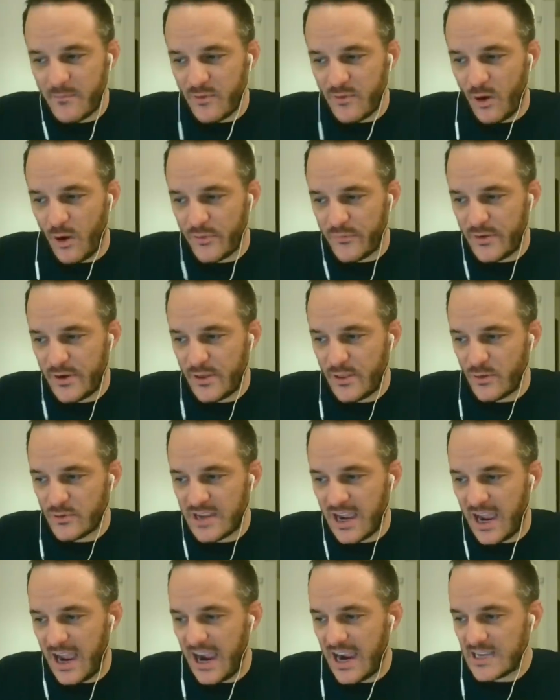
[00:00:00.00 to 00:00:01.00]
for all three of those
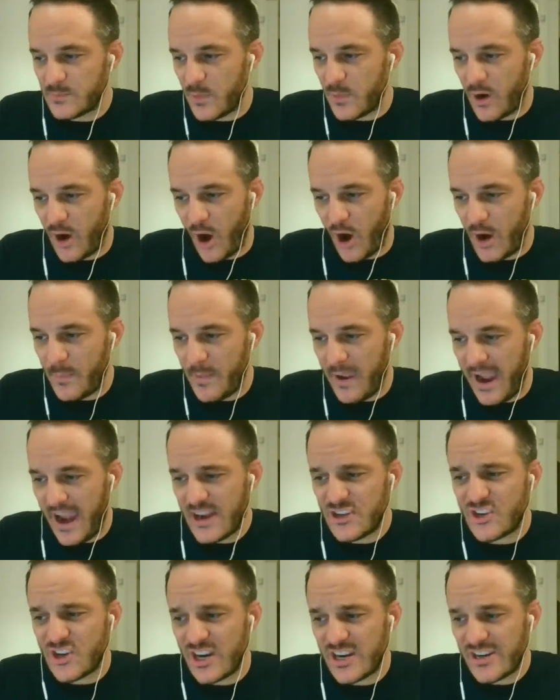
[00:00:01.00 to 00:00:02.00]
guys. Makari
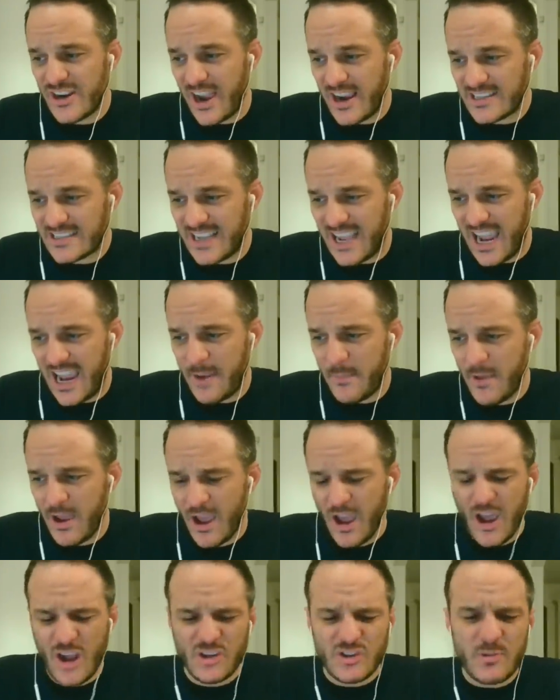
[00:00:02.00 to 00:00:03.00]
Page had a nice game.
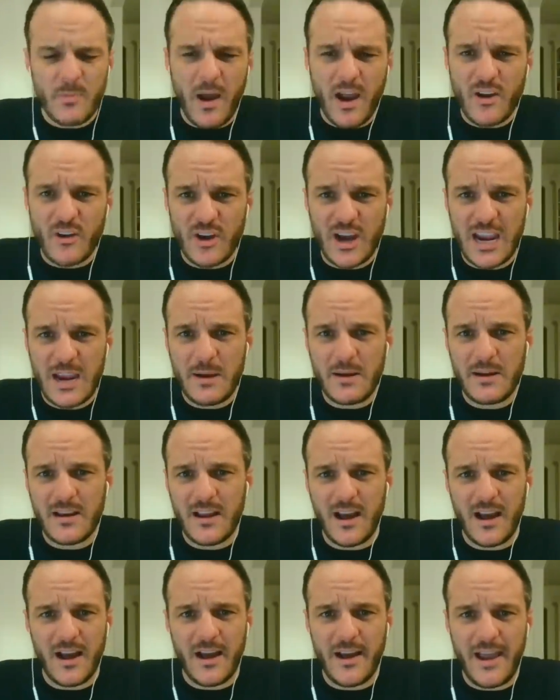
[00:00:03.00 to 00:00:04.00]
Jamon Green
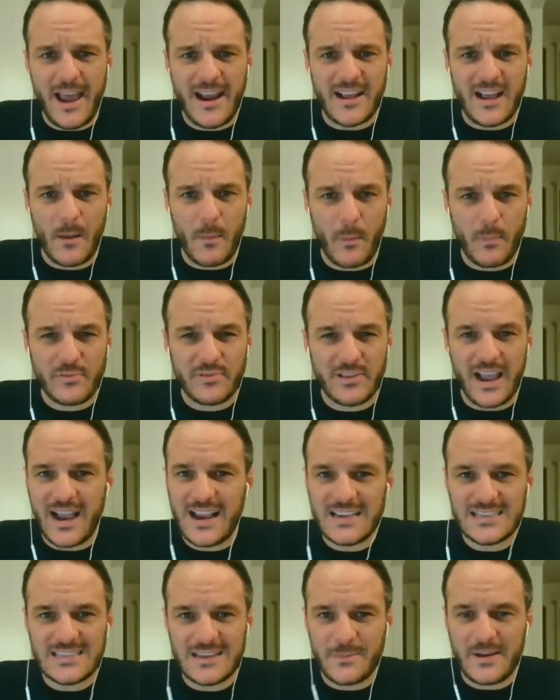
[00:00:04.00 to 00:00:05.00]
had a couple
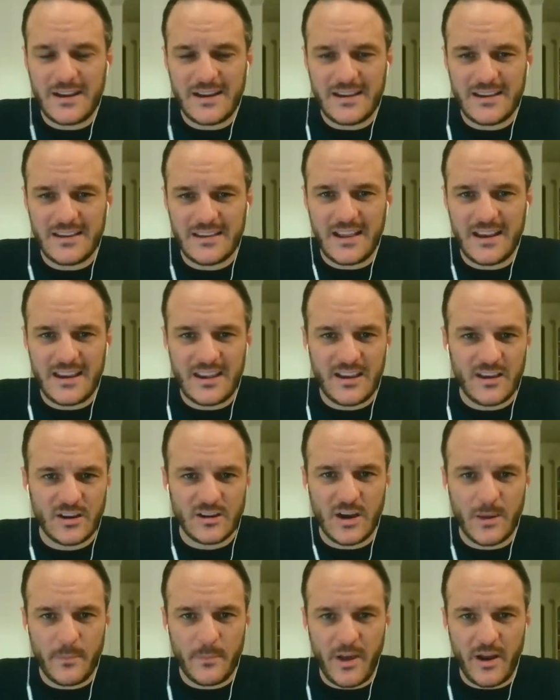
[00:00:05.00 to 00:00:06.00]
plays, I mean, that he could
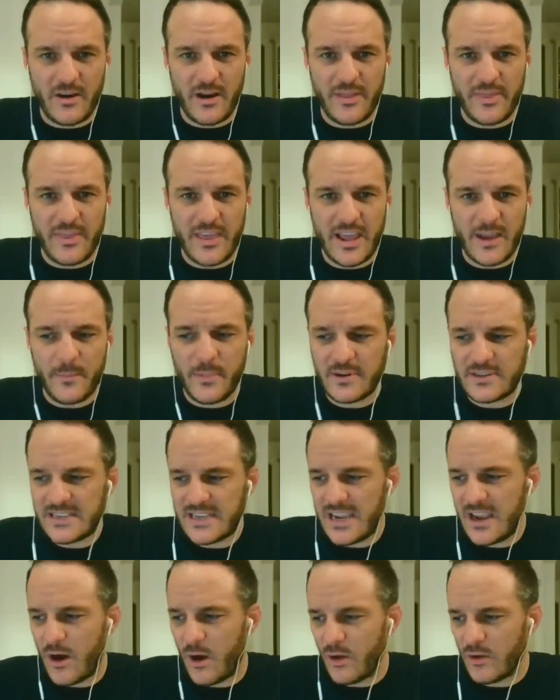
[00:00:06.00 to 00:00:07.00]
have done better, I think, but
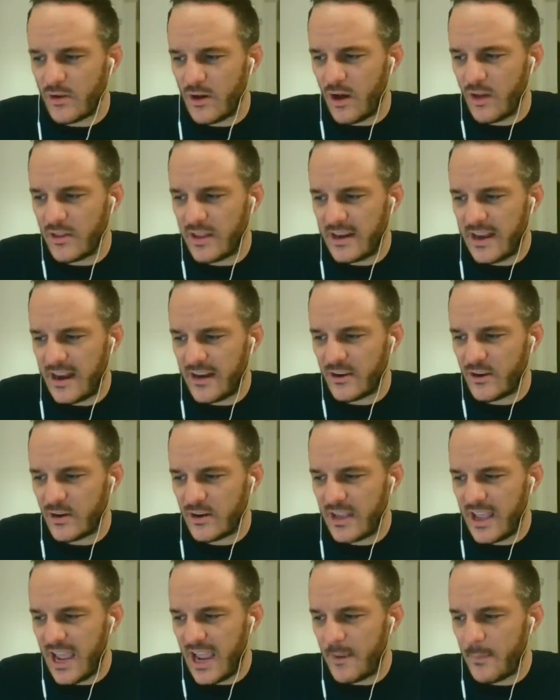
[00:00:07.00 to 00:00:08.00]
he all in had a
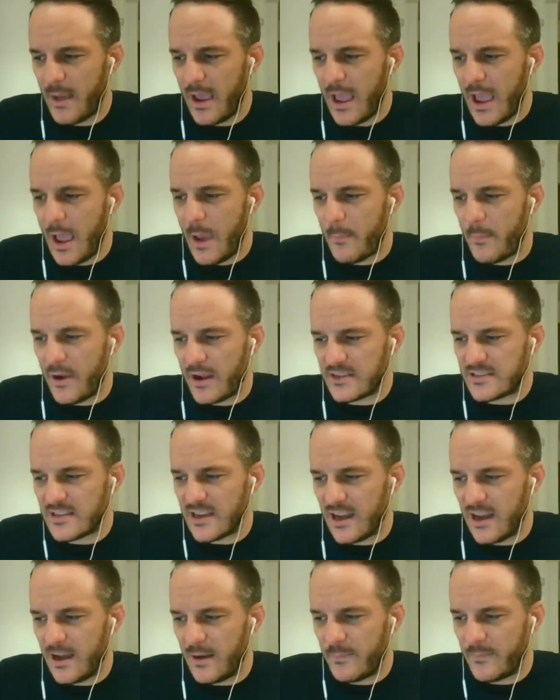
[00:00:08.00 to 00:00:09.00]
good game. But, you
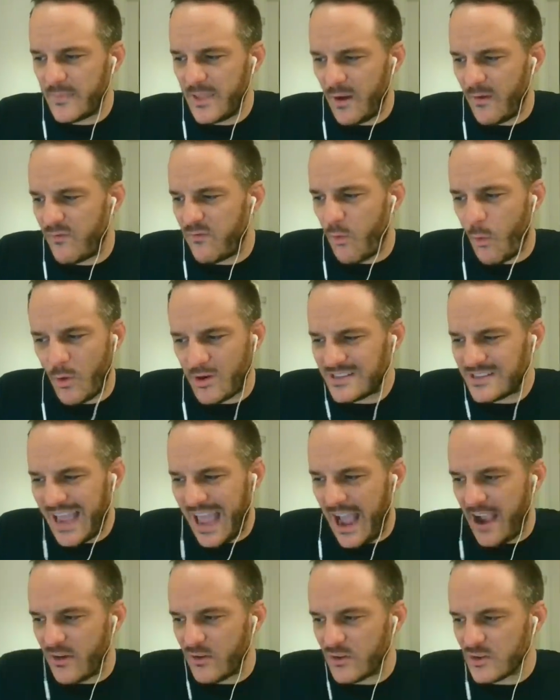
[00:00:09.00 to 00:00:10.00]
know, 4
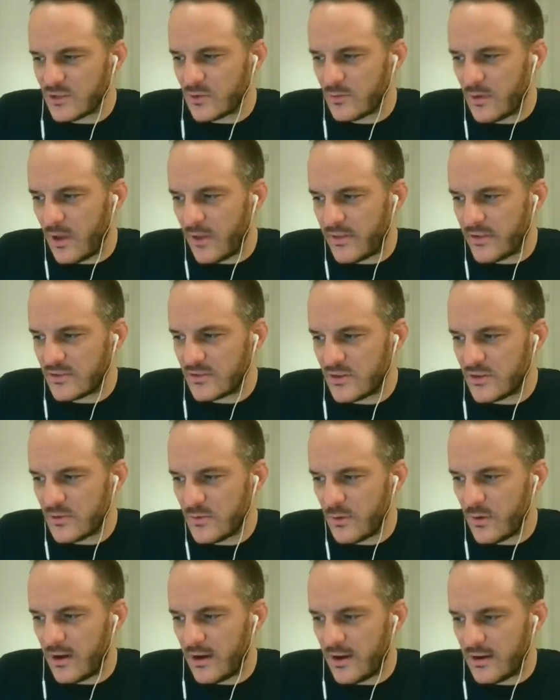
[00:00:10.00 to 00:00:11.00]
tackles, so nothing
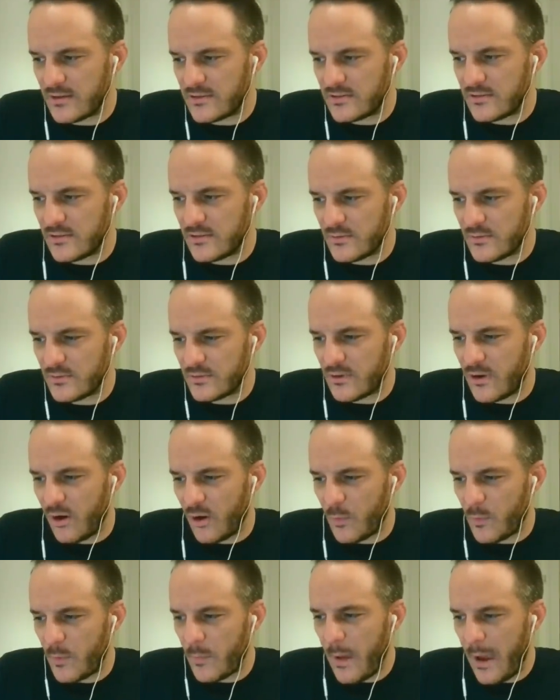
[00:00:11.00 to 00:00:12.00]
to
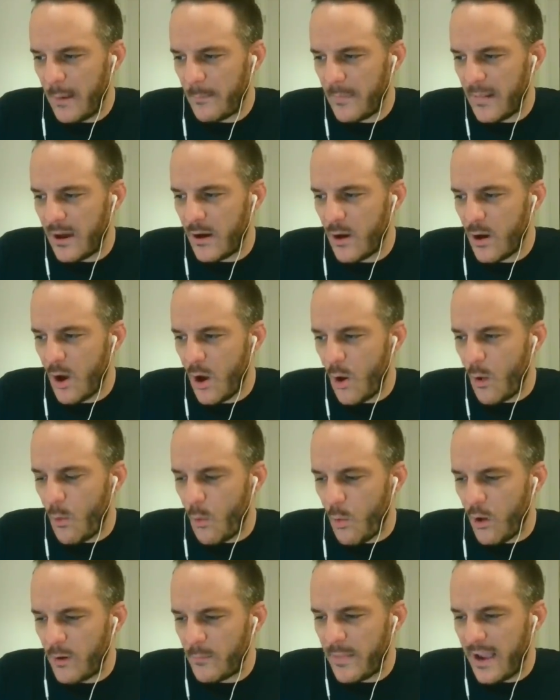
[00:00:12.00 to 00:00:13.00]
call him a mom about.
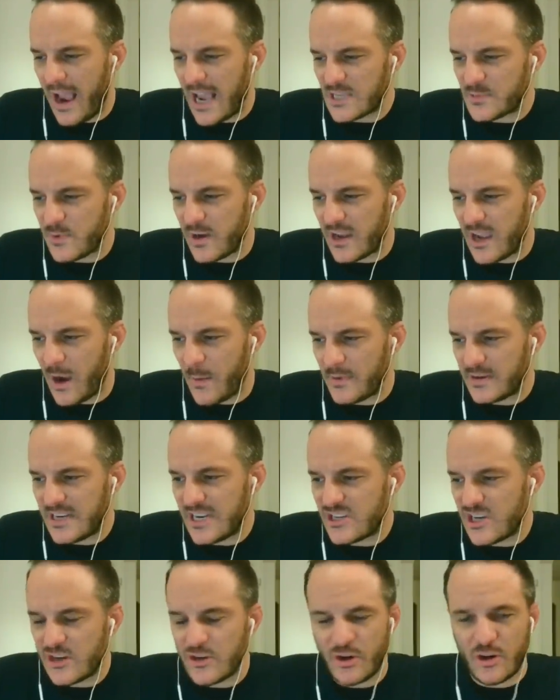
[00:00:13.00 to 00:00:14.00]
1 pass breakup, and
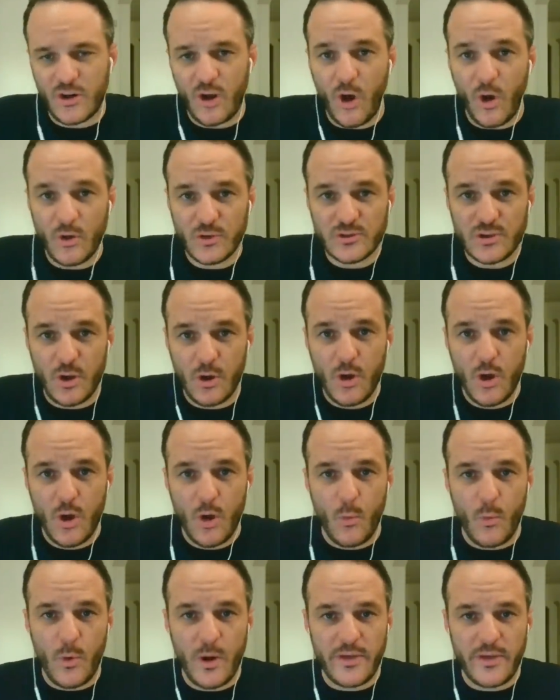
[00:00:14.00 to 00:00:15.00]
DJ Turner also
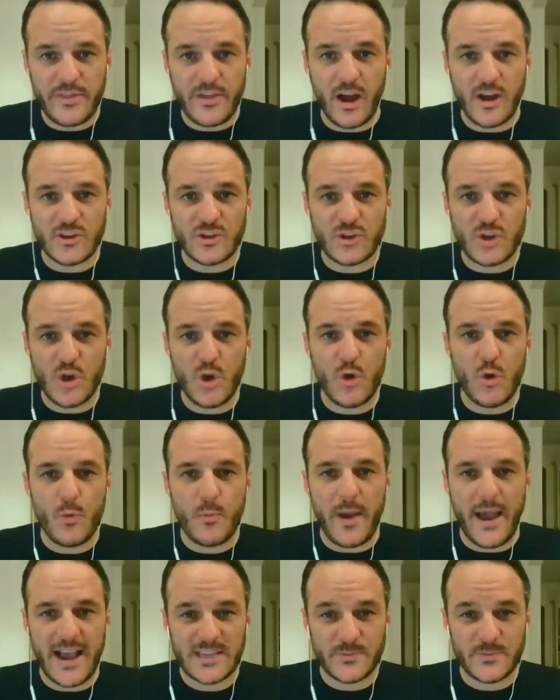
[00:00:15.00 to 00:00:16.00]
with 2
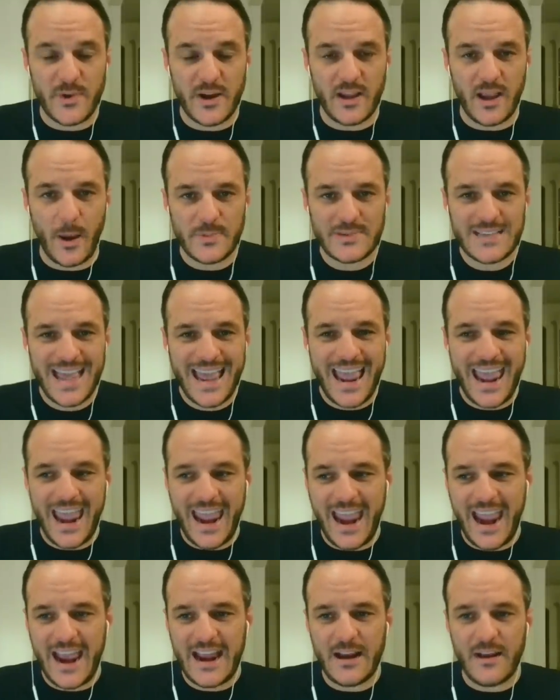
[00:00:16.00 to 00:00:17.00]
pass breakups
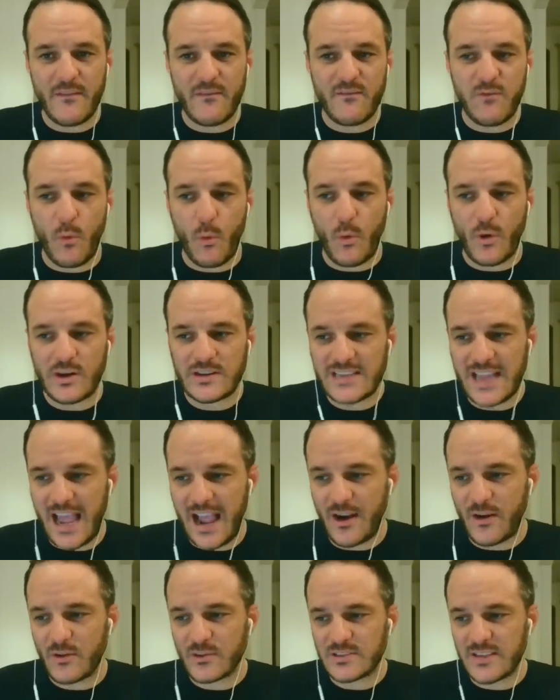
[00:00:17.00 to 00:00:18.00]
and 4
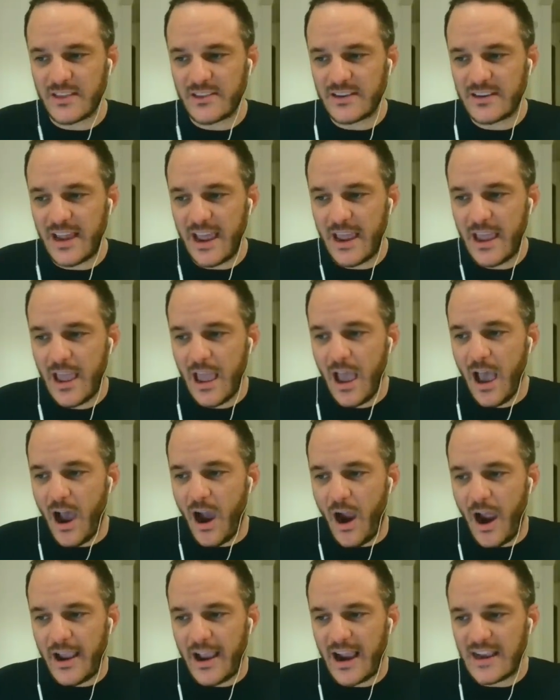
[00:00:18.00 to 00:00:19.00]
tackles on the day.
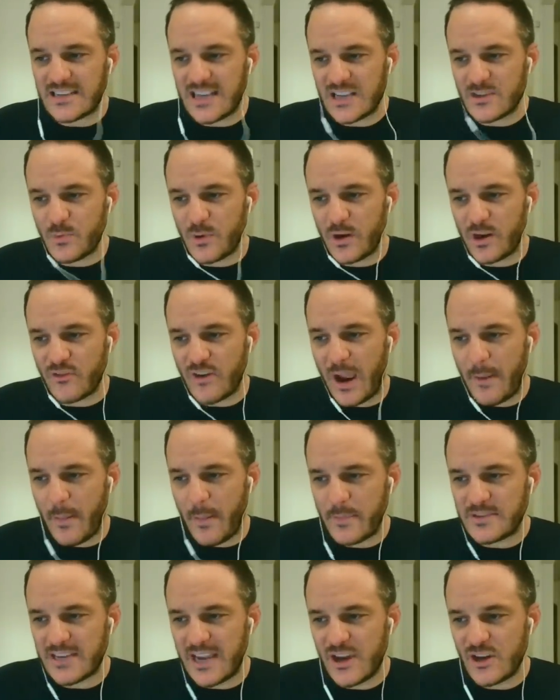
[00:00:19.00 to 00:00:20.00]
All right, guys, as we're going to wrap
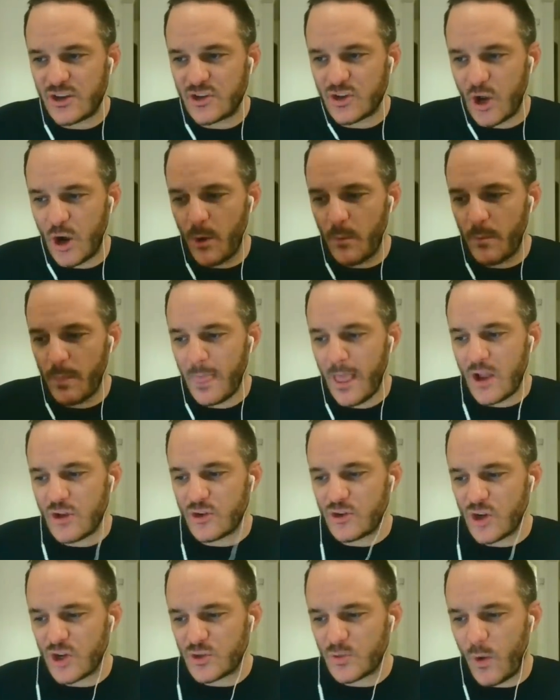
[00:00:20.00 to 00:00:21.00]
up today's show,
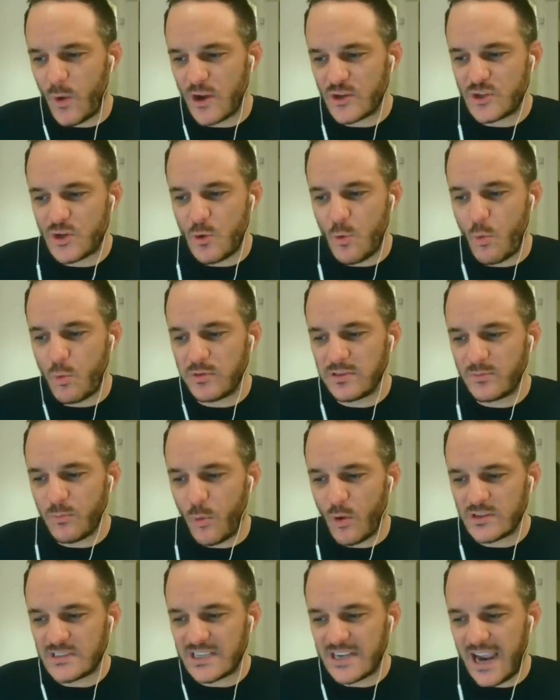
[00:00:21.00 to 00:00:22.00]
just want to
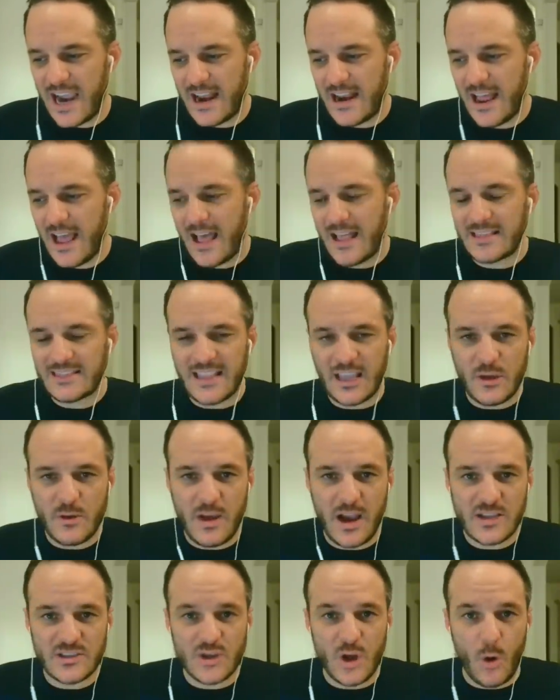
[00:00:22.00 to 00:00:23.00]
once again let you
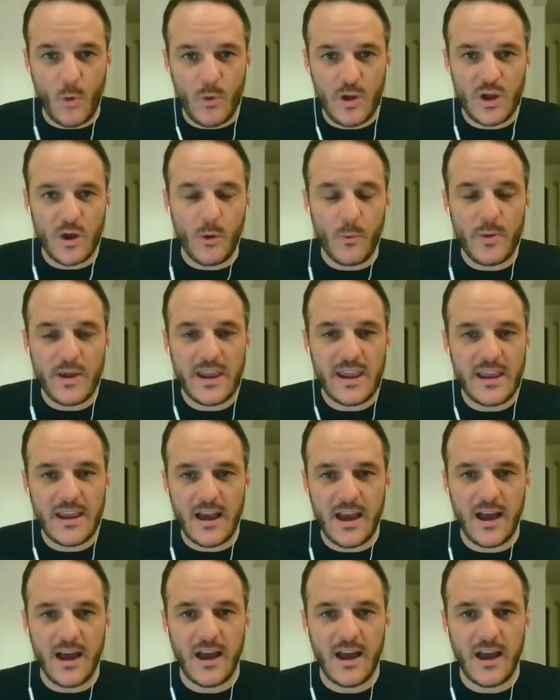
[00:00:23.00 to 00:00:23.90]
guys know we will be